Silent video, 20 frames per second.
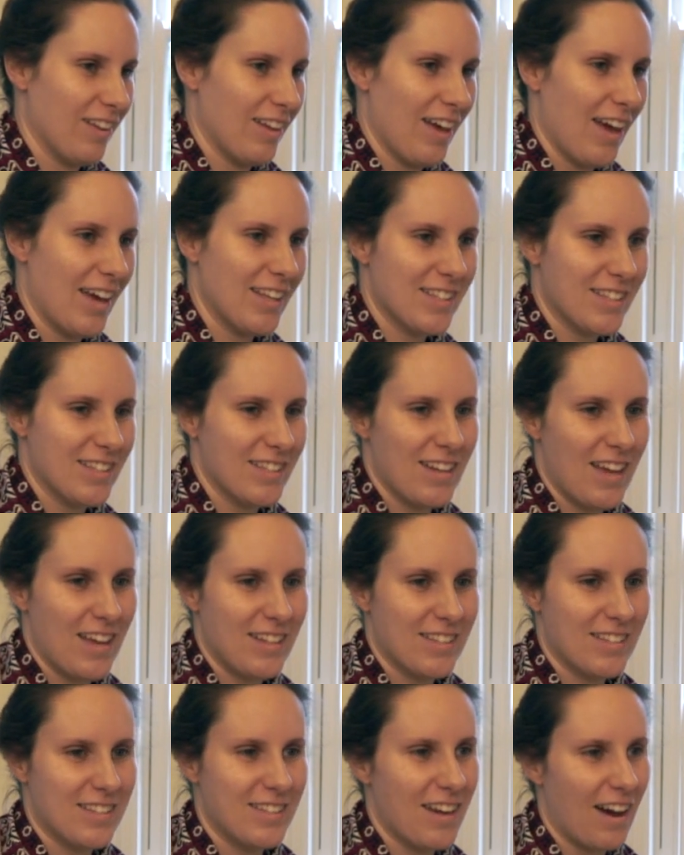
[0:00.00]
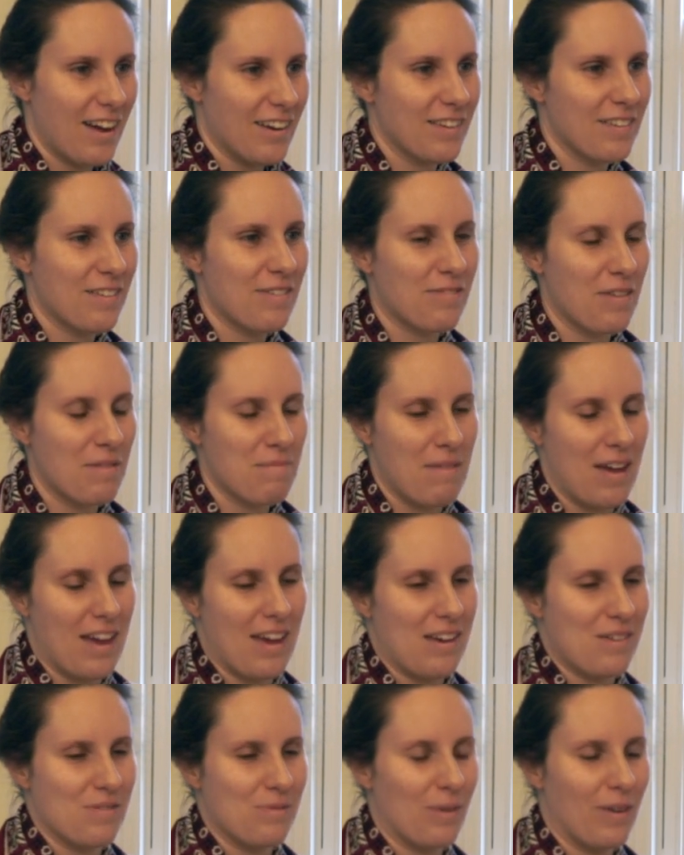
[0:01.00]
it's done for
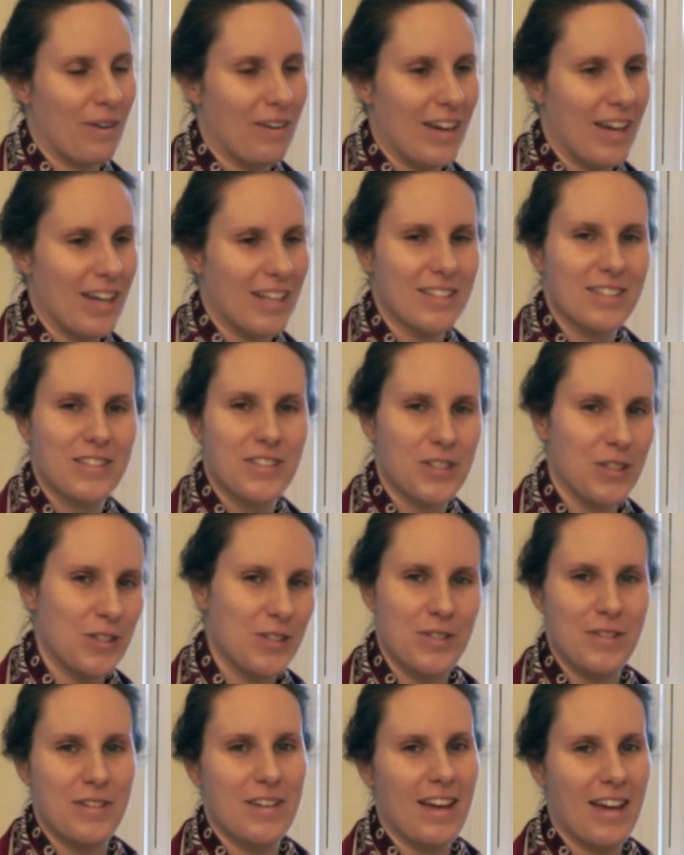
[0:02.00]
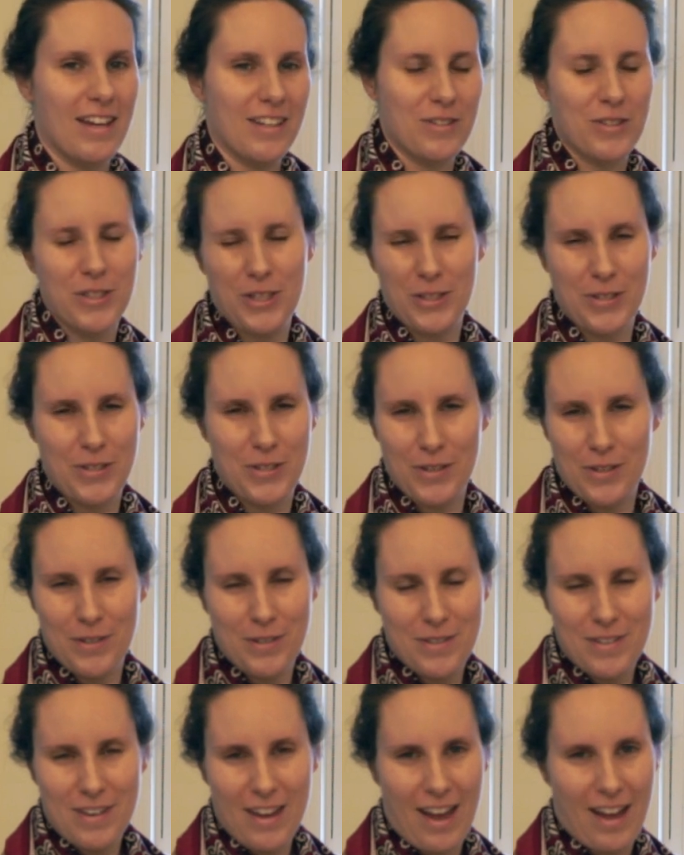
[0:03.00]
me what it should do.
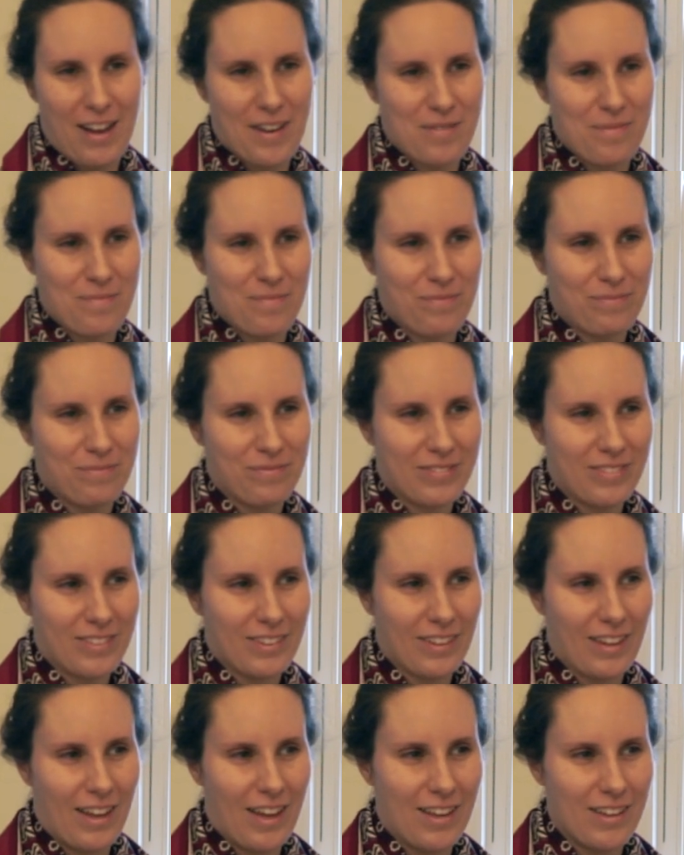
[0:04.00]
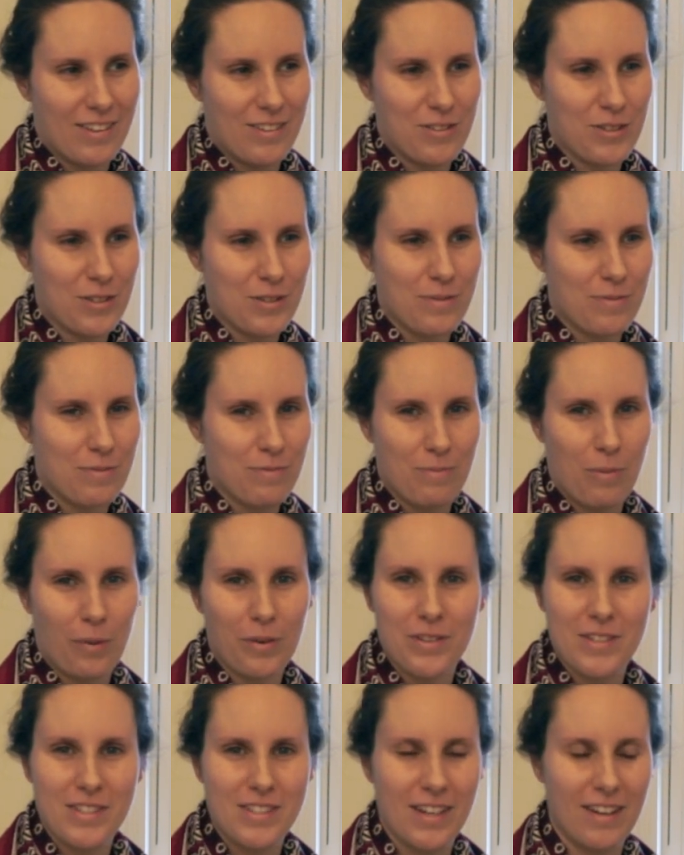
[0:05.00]
You just
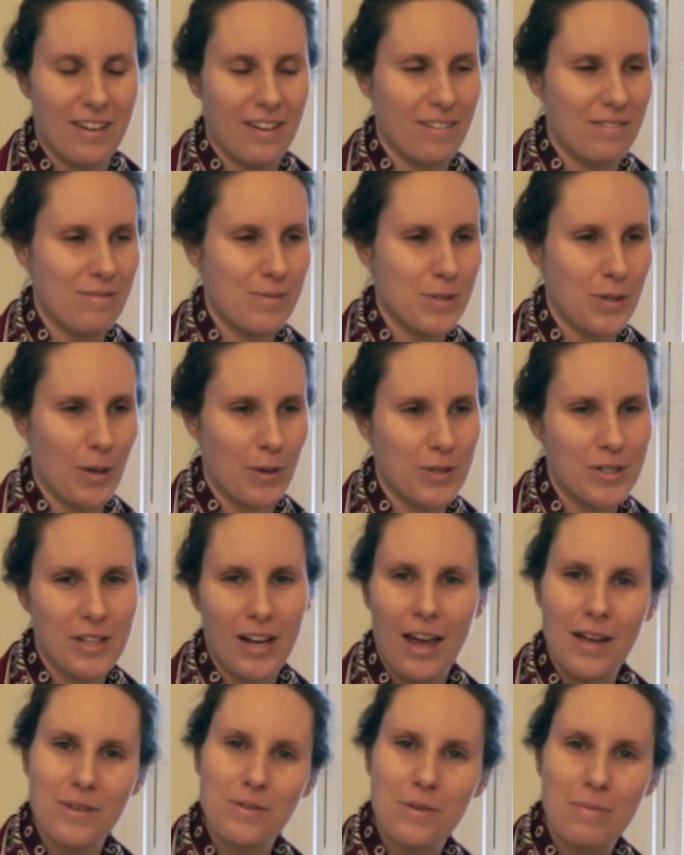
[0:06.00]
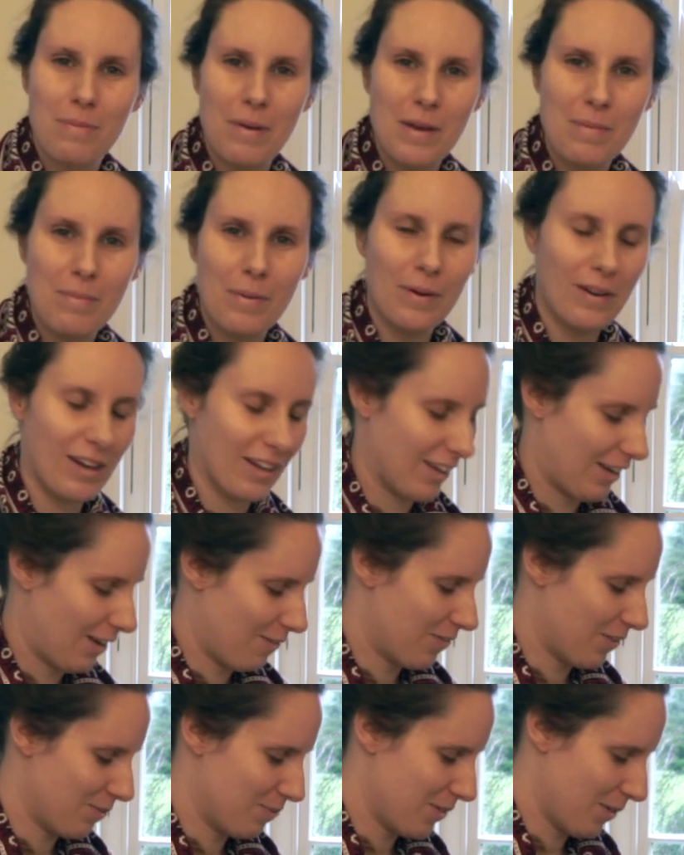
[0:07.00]
want to socialise with people and
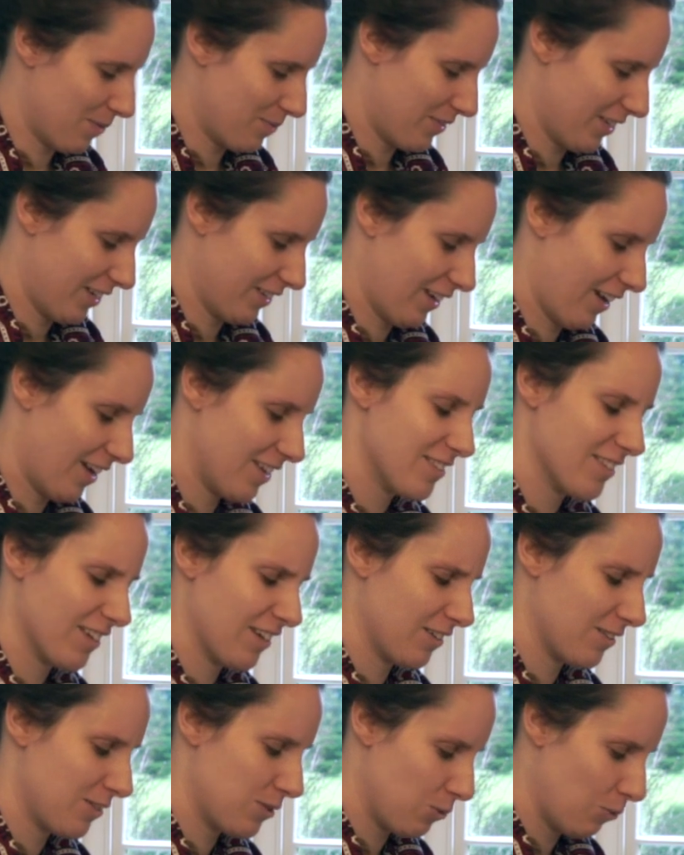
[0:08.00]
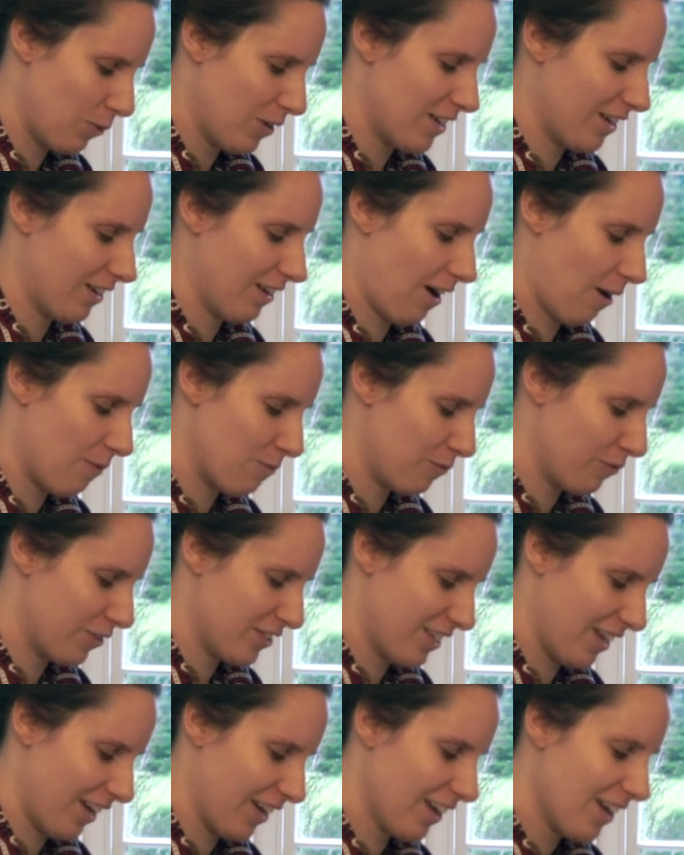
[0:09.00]
give them something nice and sweet and
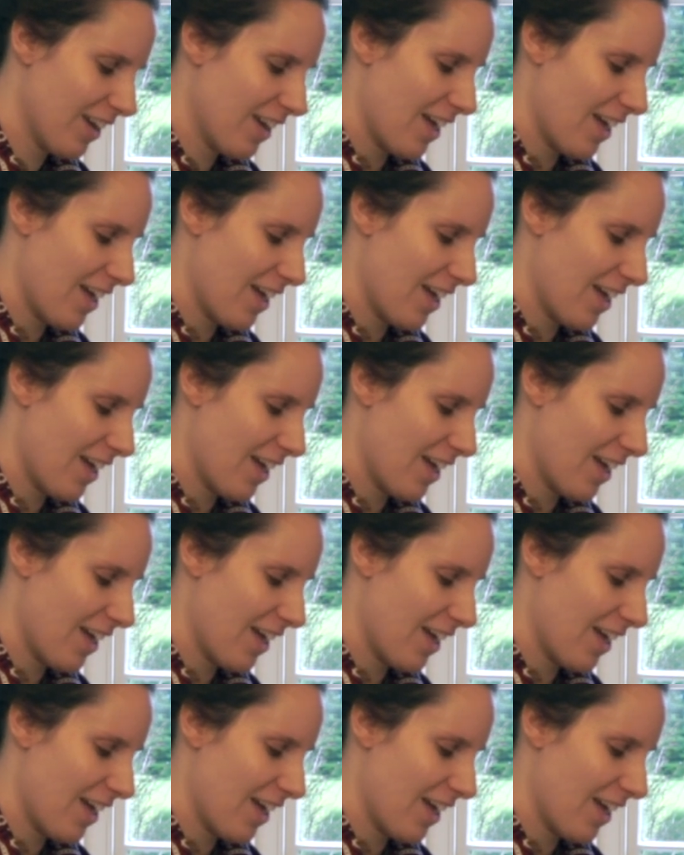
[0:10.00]
comforting,